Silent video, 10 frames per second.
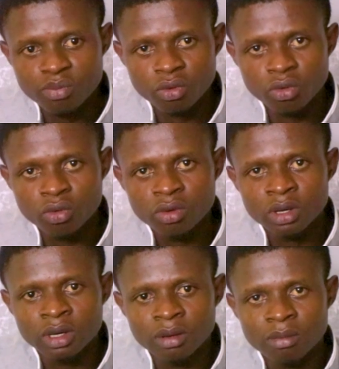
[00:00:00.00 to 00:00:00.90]

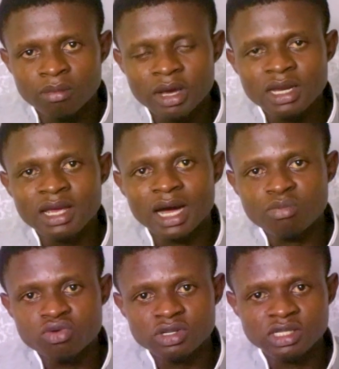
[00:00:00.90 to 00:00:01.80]
people
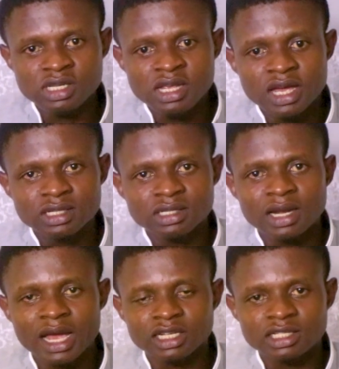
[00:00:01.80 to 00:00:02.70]
medical
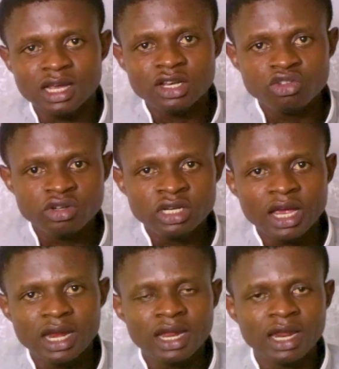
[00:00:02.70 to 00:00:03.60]
procedures like
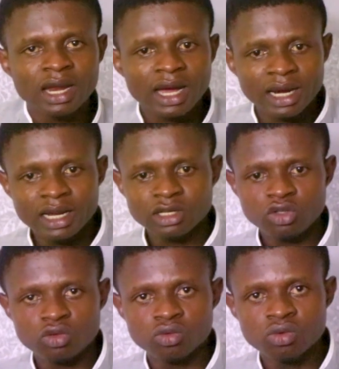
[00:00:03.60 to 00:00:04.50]
surgery and then
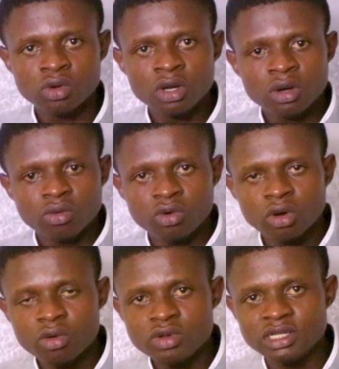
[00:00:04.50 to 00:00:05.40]
others too will
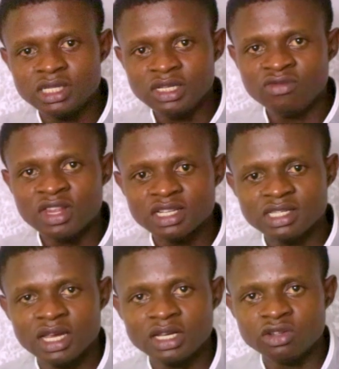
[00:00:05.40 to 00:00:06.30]
not receive the
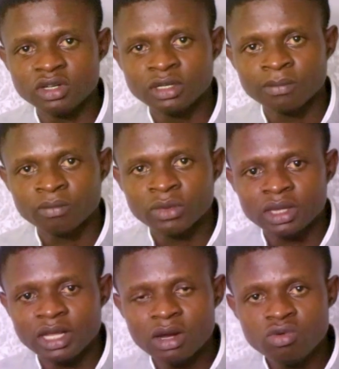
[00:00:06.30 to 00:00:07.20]
surgery.
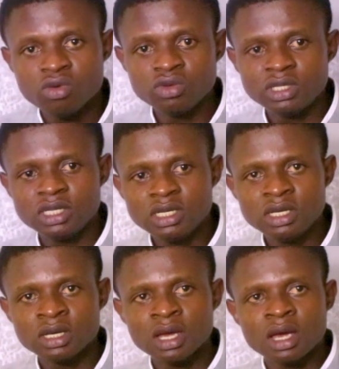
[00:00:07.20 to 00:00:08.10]
Then we will
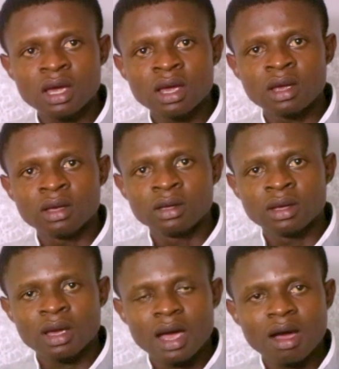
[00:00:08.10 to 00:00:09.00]
see
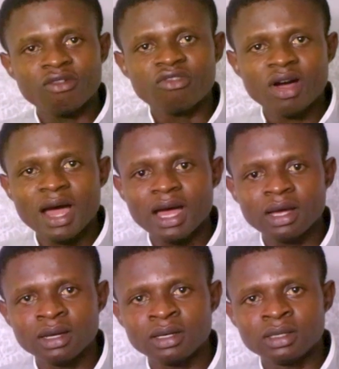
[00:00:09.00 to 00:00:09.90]
how far